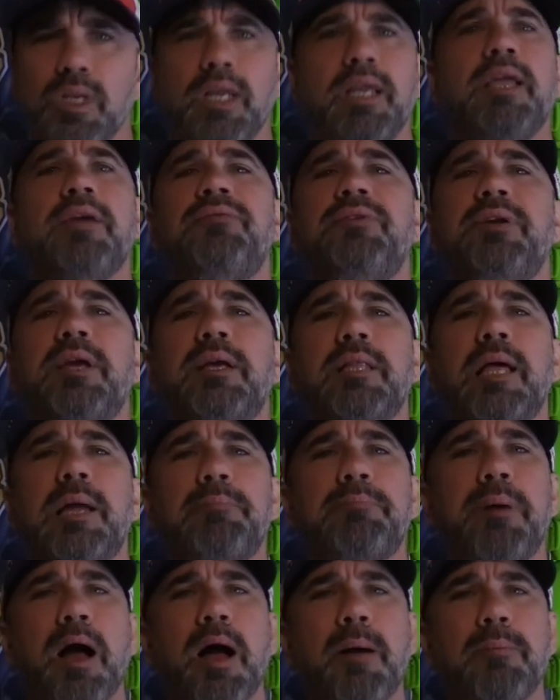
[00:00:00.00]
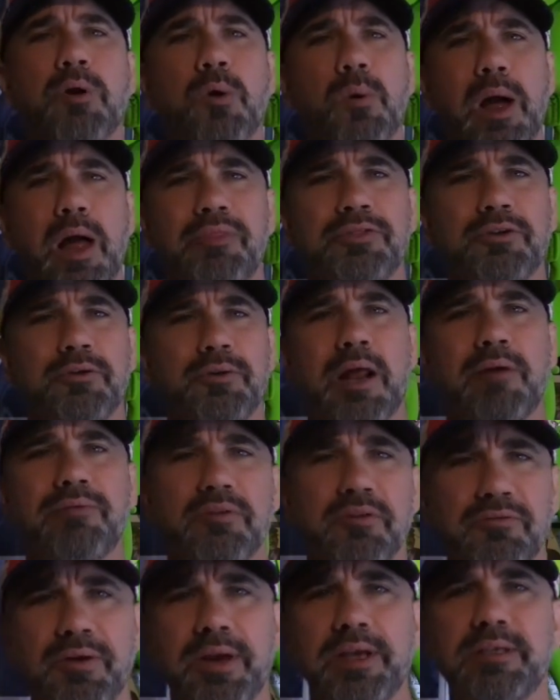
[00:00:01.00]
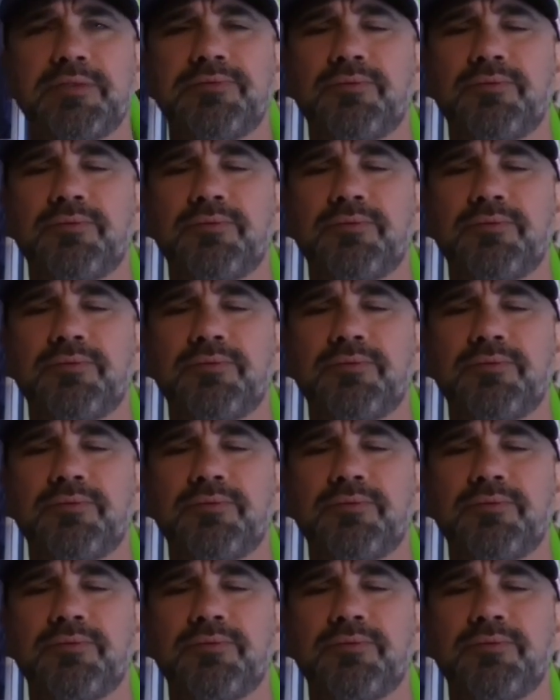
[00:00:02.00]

if you let Bob go out there and have to face